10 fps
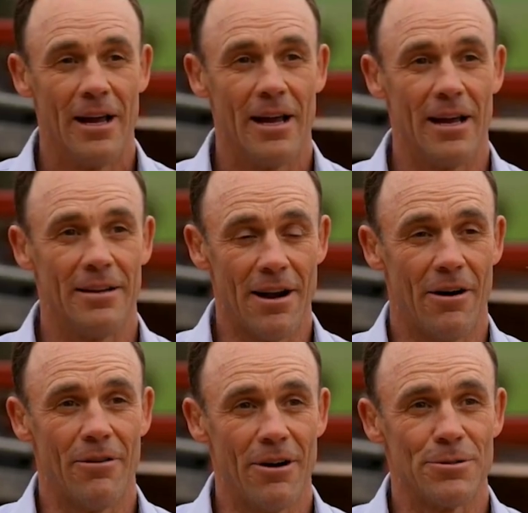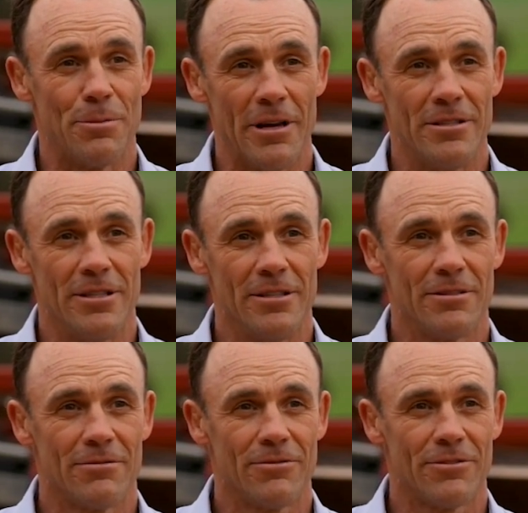uh, narrow row spacings,
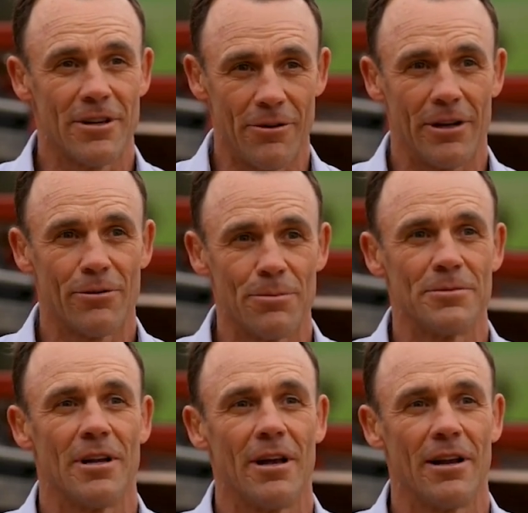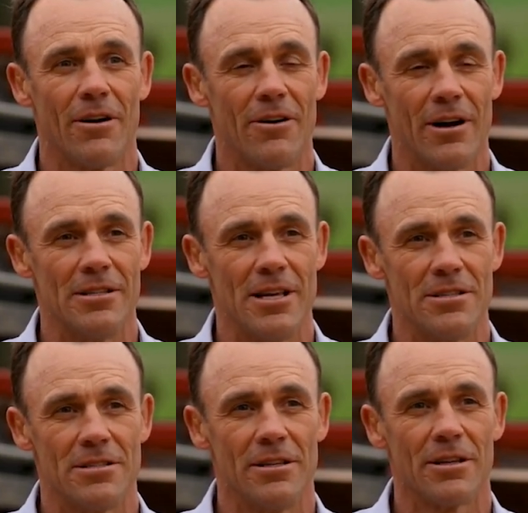sowing crops at, at, a higher
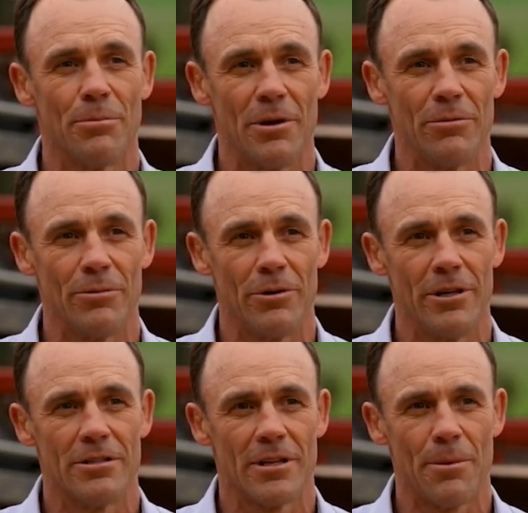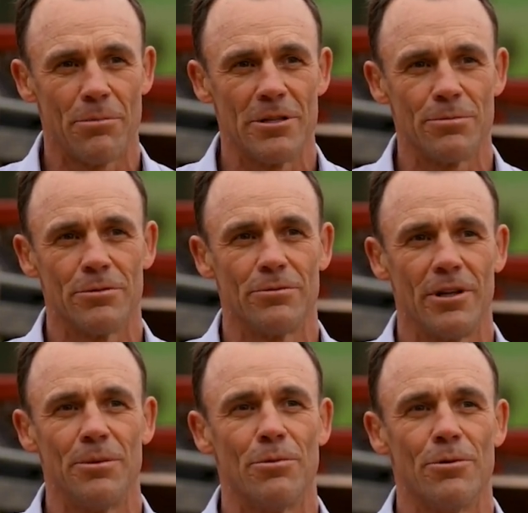density to compete with weeds. So that principle is
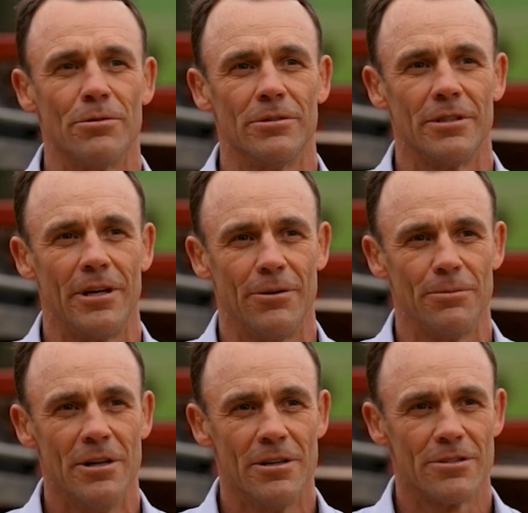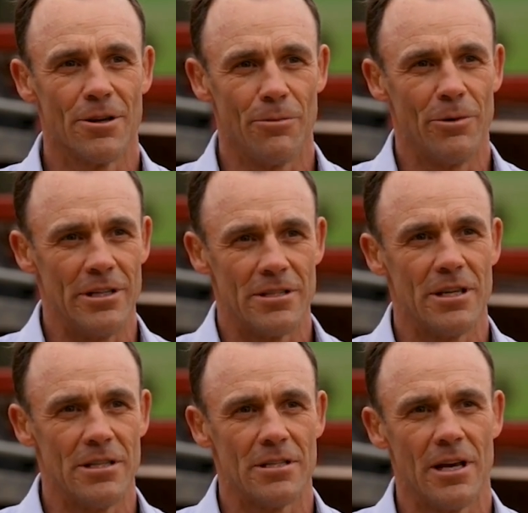really important to help stop weed
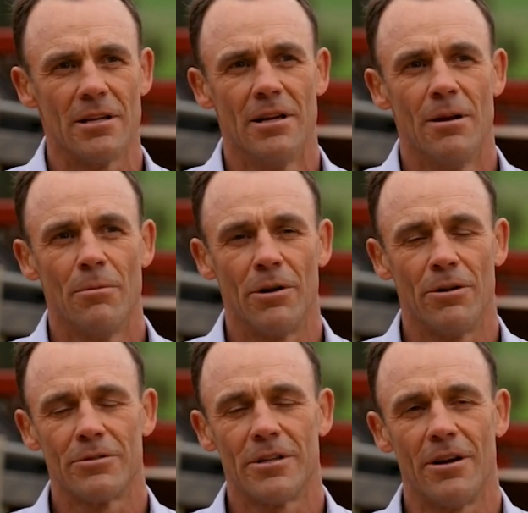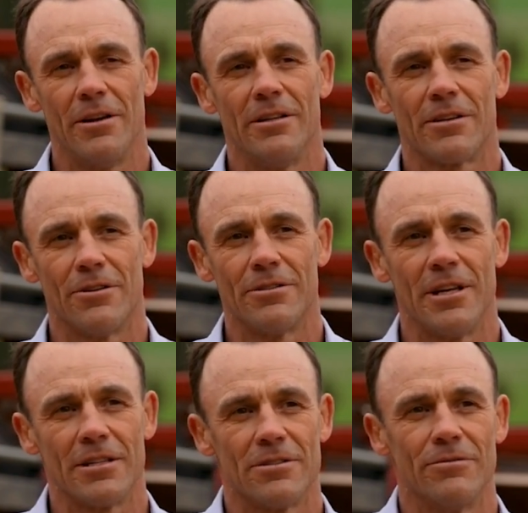seed set, but also in the
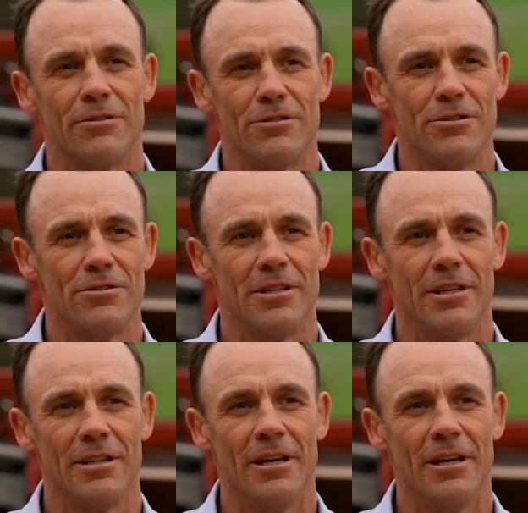context of reducing